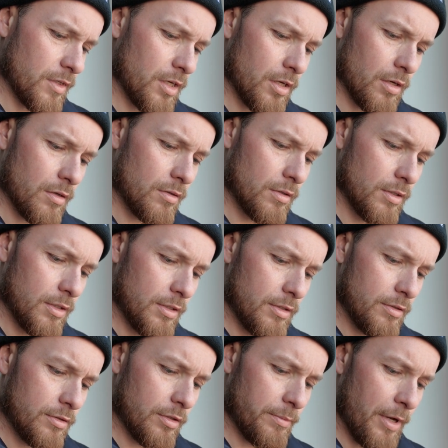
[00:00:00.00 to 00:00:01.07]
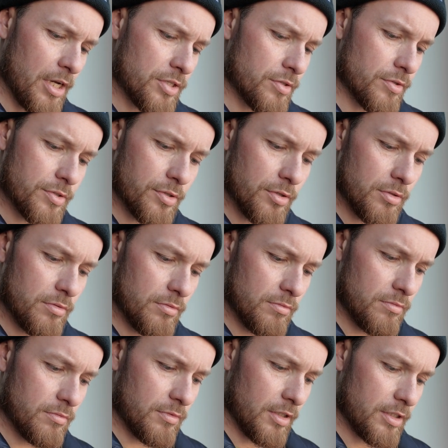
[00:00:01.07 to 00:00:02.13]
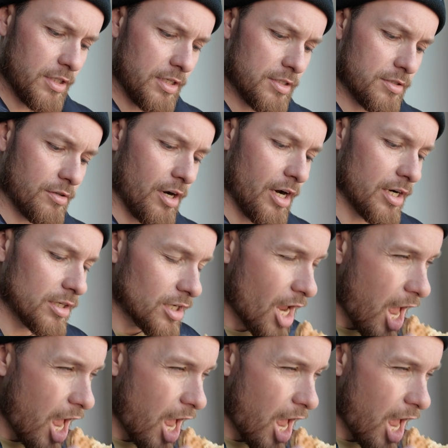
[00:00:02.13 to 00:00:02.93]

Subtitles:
yeah, the pastry's good. That tastes great.